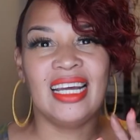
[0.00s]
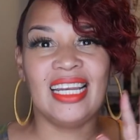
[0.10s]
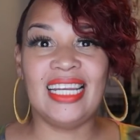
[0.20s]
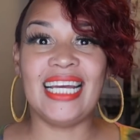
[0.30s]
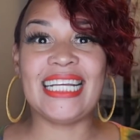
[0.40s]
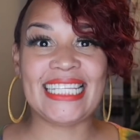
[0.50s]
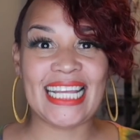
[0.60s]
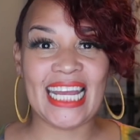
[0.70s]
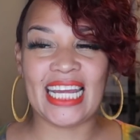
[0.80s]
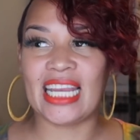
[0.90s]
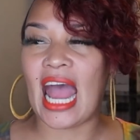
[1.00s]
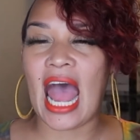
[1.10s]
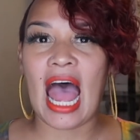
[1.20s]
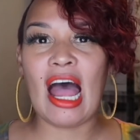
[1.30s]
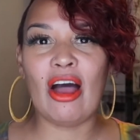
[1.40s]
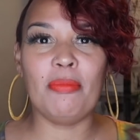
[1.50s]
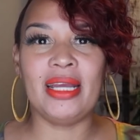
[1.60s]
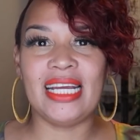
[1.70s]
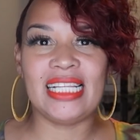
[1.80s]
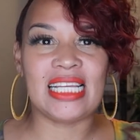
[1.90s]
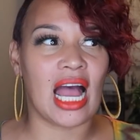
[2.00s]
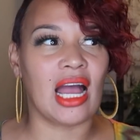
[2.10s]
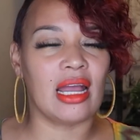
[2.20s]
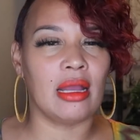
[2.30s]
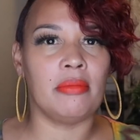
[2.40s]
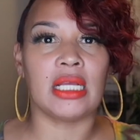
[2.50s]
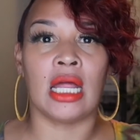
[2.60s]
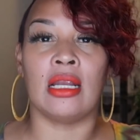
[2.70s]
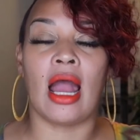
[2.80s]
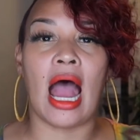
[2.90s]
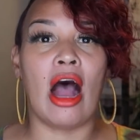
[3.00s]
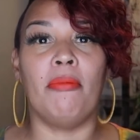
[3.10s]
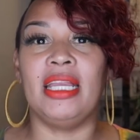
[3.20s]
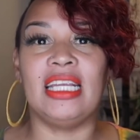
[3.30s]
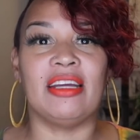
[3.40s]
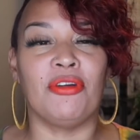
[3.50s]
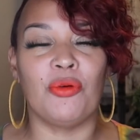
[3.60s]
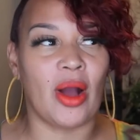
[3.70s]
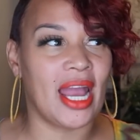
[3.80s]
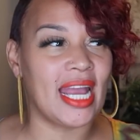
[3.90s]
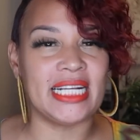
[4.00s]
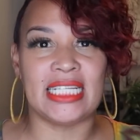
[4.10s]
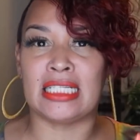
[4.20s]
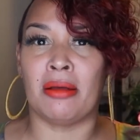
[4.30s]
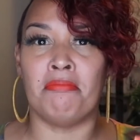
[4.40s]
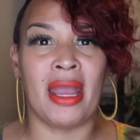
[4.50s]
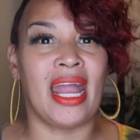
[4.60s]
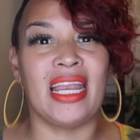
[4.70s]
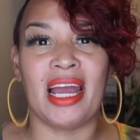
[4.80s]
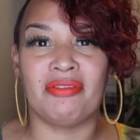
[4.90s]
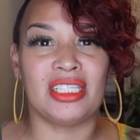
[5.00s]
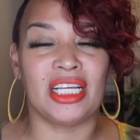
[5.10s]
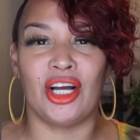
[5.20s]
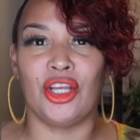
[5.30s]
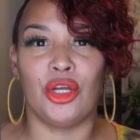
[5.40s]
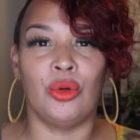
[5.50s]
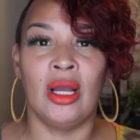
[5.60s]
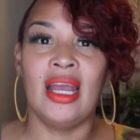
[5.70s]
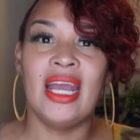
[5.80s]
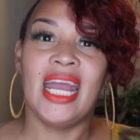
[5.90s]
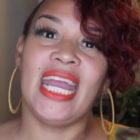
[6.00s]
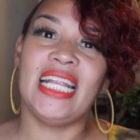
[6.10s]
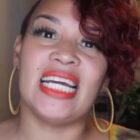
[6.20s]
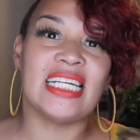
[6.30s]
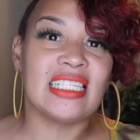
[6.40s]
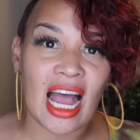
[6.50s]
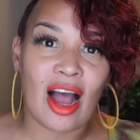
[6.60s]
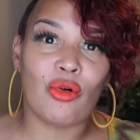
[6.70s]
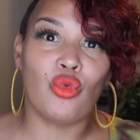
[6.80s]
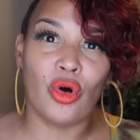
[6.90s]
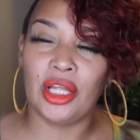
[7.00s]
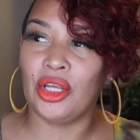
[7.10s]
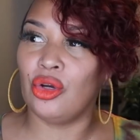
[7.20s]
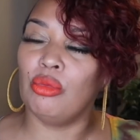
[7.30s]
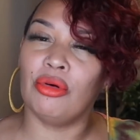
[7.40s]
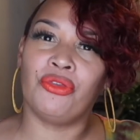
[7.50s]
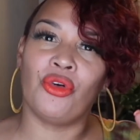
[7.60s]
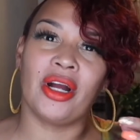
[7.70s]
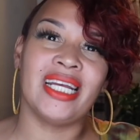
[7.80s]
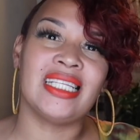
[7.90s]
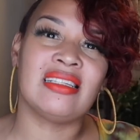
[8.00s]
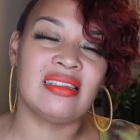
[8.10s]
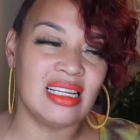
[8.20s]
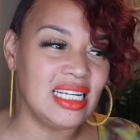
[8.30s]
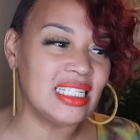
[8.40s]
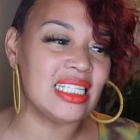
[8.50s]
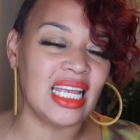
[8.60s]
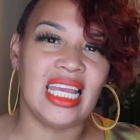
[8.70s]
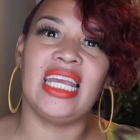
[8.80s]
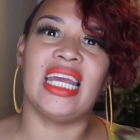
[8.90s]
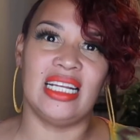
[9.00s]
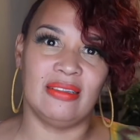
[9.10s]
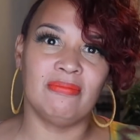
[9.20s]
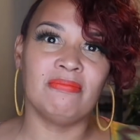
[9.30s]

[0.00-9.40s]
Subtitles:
Listen, how many times and in how many different ways does a man have to tell you he does not want you before it sinks in?